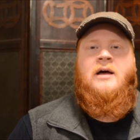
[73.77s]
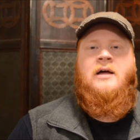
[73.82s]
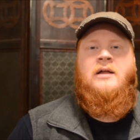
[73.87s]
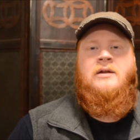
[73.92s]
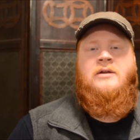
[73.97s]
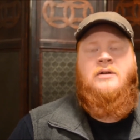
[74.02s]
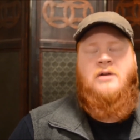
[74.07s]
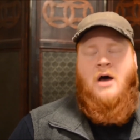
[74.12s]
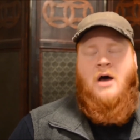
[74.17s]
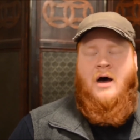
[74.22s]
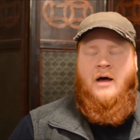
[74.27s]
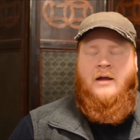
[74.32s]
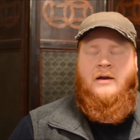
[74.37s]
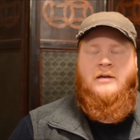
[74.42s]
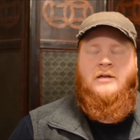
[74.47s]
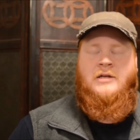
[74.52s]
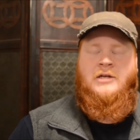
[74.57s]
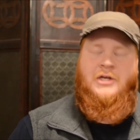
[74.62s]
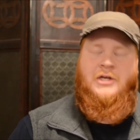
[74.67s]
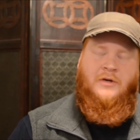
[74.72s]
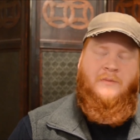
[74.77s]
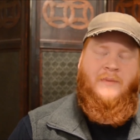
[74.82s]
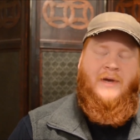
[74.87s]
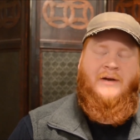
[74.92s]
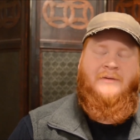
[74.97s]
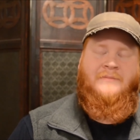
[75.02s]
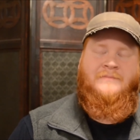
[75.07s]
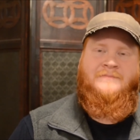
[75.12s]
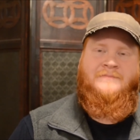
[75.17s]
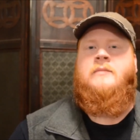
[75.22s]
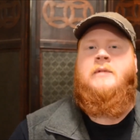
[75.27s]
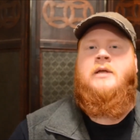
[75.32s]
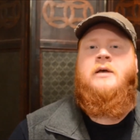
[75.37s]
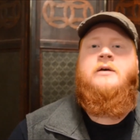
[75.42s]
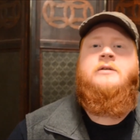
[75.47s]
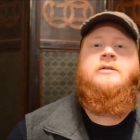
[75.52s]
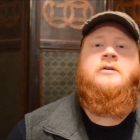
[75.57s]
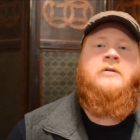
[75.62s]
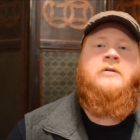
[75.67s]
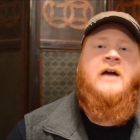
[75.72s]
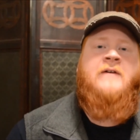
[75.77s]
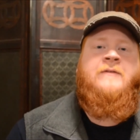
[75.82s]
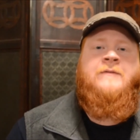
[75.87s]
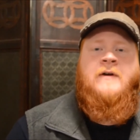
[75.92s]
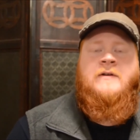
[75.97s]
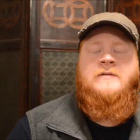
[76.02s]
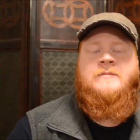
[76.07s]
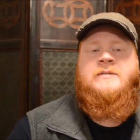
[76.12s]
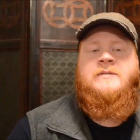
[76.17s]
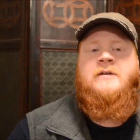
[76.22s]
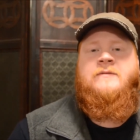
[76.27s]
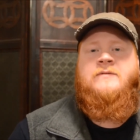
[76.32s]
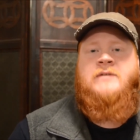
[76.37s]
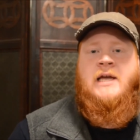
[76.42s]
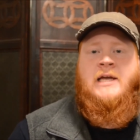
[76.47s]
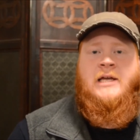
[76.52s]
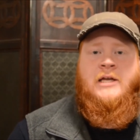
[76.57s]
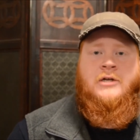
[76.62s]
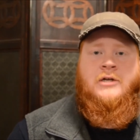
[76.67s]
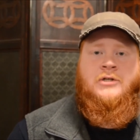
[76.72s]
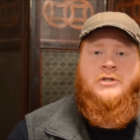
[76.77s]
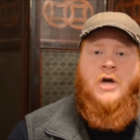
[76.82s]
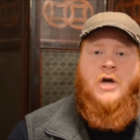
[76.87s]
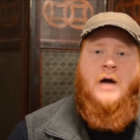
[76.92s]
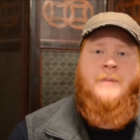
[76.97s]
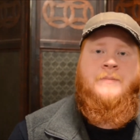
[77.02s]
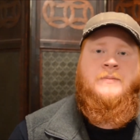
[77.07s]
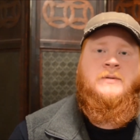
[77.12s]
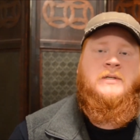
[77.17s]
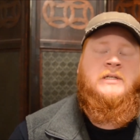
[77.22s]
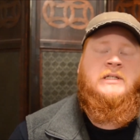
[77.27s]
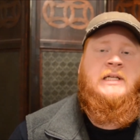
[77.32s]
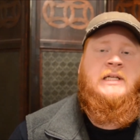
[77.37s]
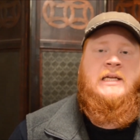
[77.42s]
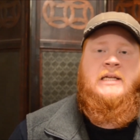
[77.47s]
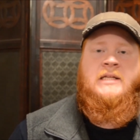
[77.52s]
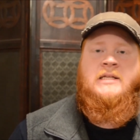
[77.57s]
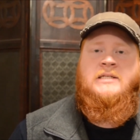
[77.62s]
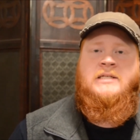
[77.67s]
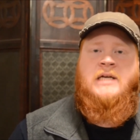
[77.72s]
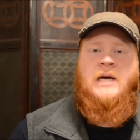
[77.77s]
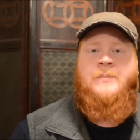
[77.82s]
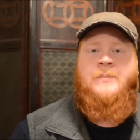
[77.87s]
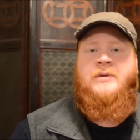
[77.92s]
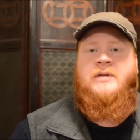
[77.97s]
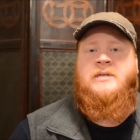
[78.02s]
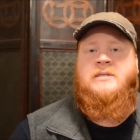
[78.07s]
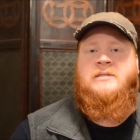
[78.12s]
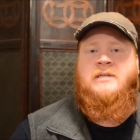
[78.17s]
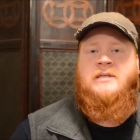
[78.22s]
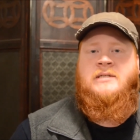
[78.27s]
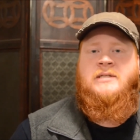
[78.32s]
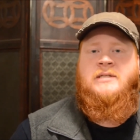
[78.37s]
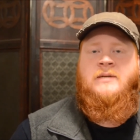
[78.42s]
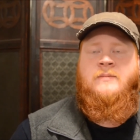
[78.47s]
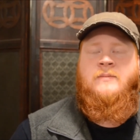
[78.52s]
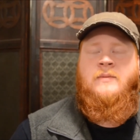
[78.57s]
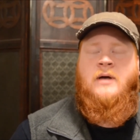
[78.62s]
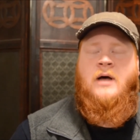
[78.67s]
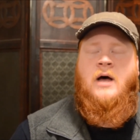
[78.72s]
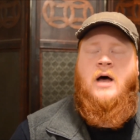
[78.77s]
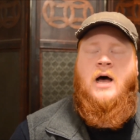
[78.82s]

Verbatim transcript: not human. So Kraft finds himself taking a job cleaning this company's system,